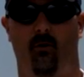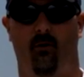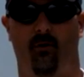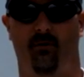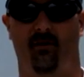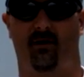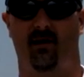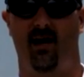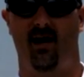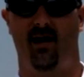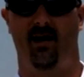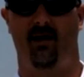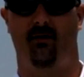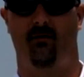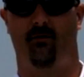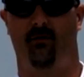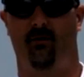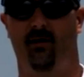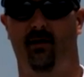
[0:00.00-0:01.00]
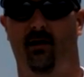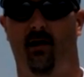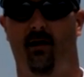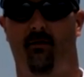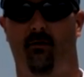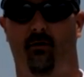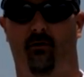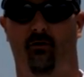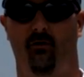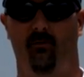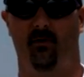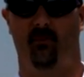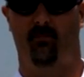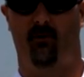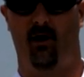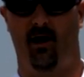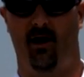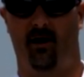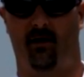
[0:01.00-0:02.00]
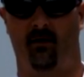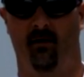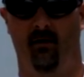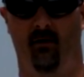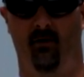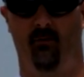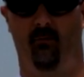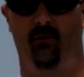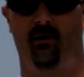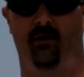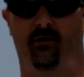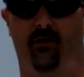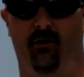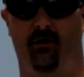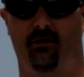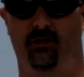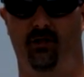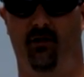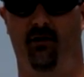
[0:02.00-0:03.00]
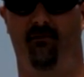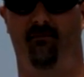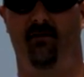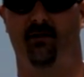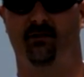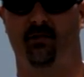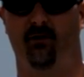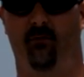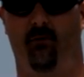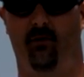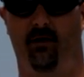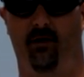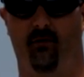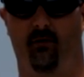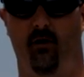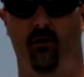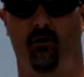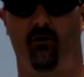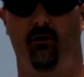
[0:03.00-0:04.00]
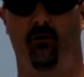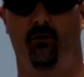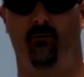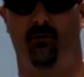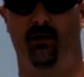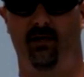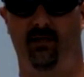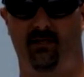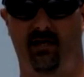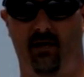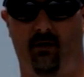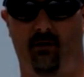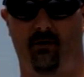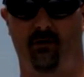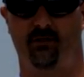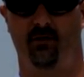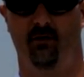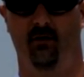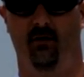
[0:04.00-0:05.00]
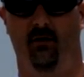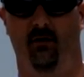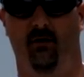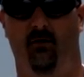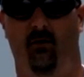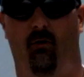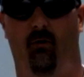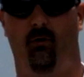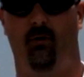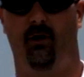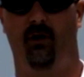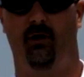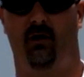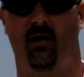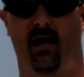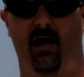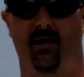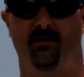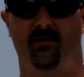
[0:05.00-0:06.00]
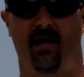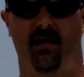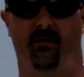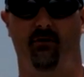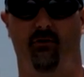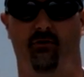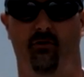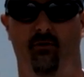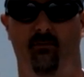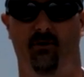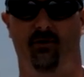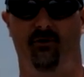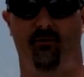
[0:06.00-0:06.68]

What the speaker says: or the Cayenne or any other Okuma product, we encourage you to visit one of your local retailers, or you can contact Okuma